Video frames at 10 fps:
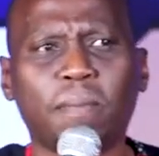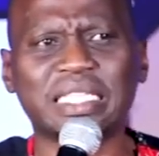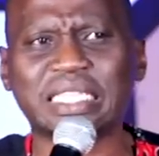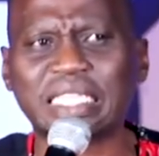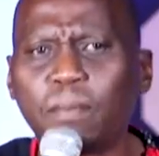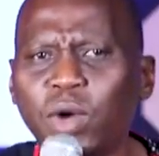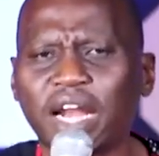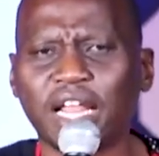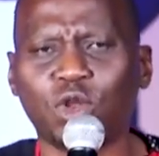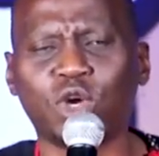But
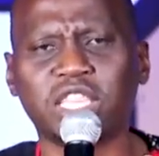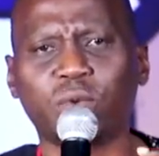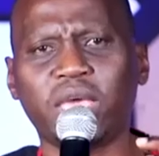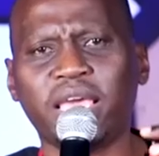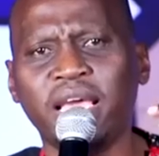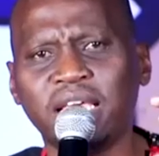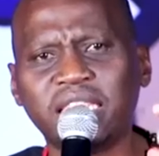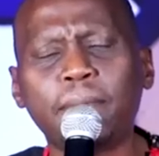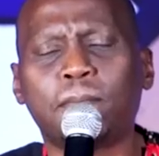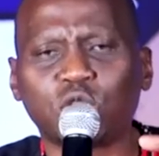somewhere along the way,
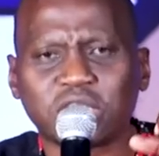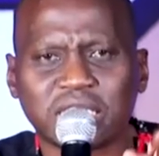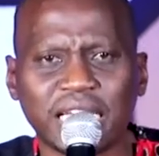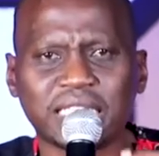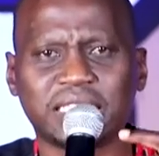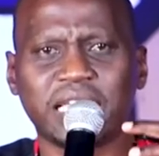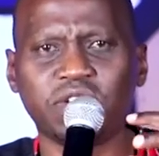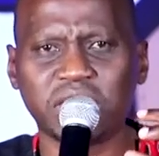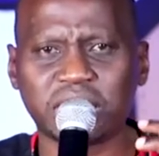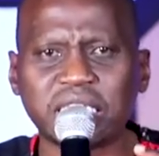they possess, they
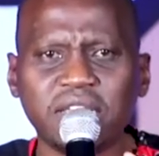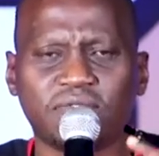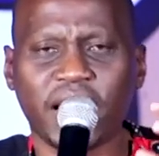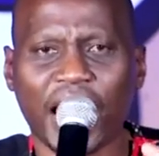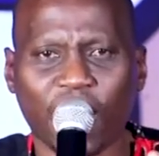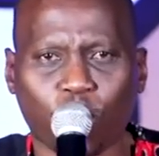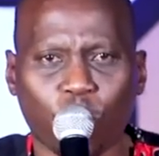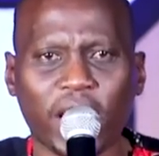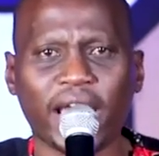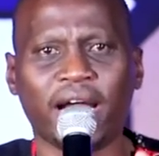receive, they
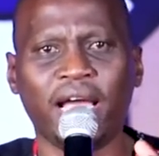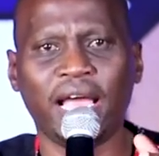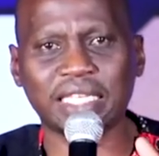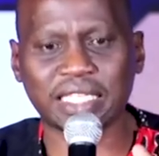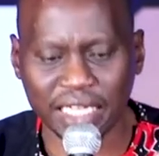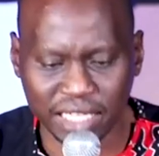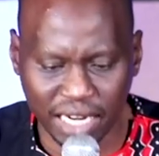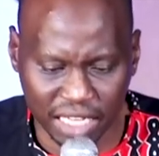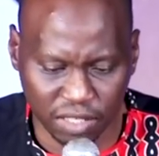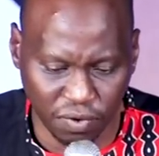acquire a
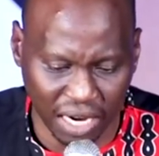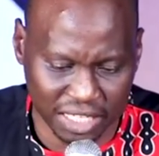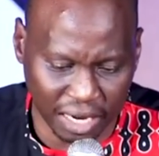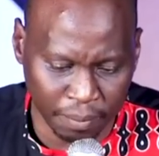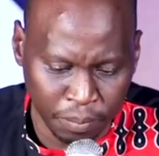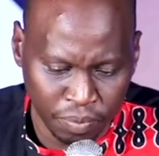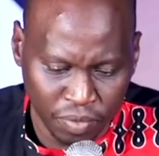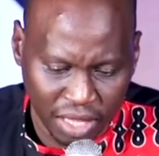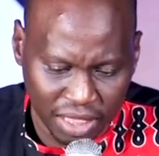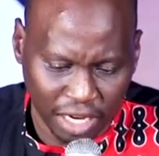certain X factor
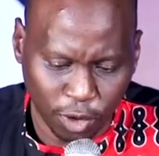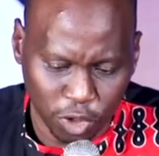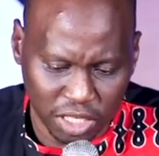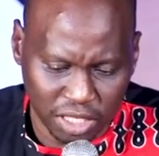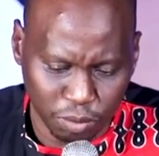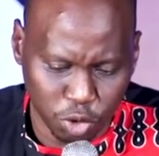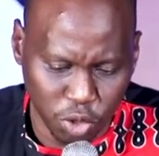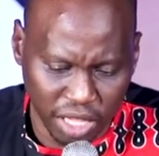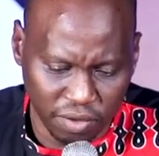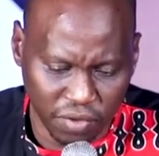that causes them to
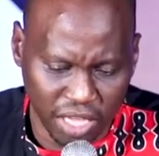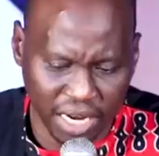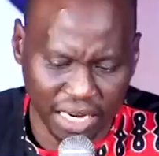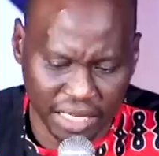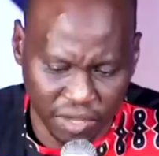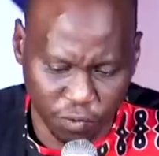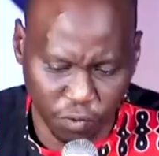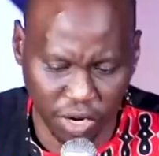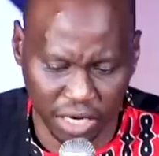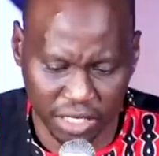live in a
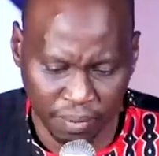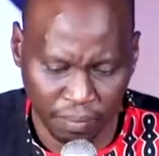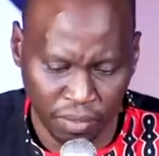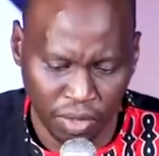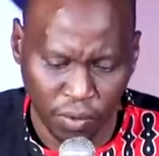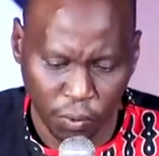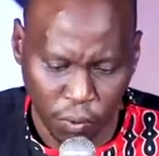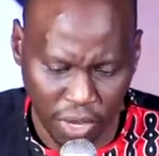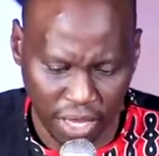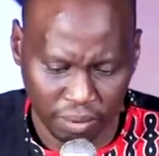different
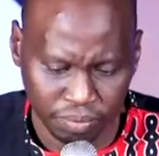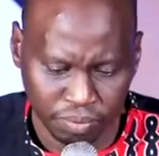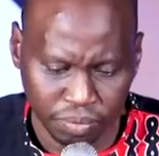way.